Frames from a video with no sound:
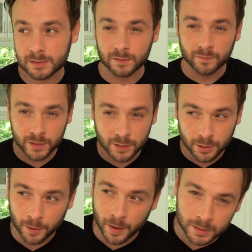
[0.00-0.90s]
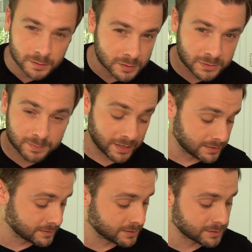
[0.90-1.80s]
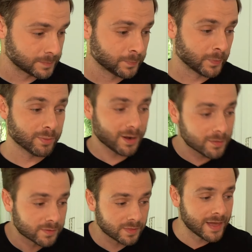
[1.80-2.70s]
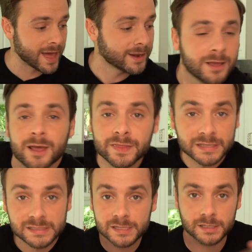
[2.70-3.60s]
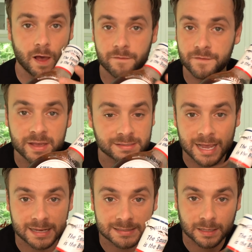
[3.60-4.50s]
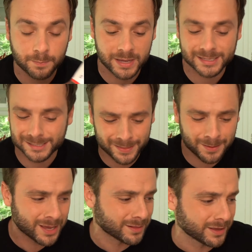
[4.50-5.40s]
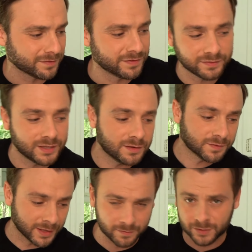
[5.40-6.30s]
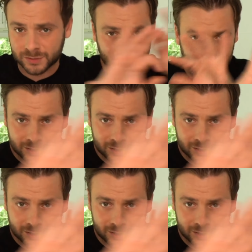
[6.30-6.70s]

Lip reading: some vinegar and some spices. But other than that, this is a fantastic base, and they make like 15 flavors.